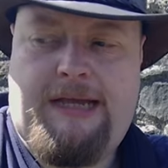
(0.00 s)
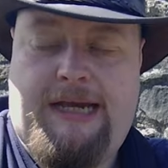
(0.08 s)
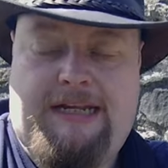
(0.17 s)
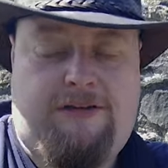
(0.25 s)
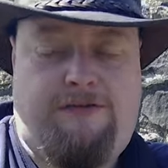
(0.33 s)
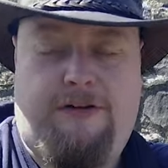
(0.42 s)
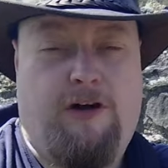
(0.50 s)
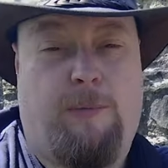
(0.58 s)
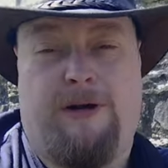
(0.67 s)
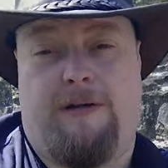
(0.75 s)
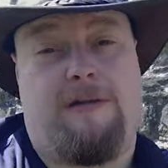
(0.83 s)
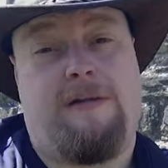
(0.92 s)
It's
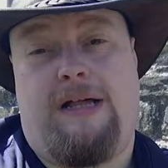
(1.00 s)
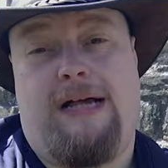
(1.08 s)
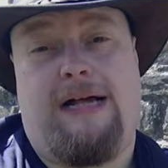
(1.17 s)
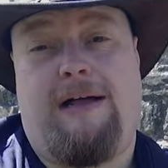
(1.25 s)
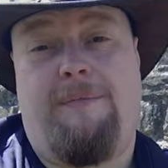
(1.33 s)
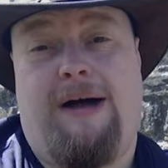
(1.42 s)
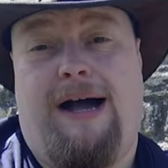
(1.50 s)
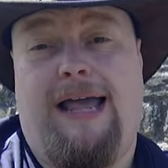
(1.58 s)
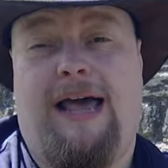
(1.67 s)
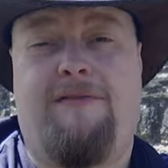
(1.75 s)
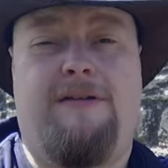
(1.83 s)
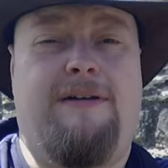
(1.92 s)
phenomenal. I
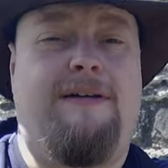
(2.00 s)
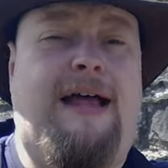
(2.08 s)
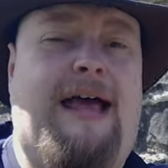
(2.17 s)
haven't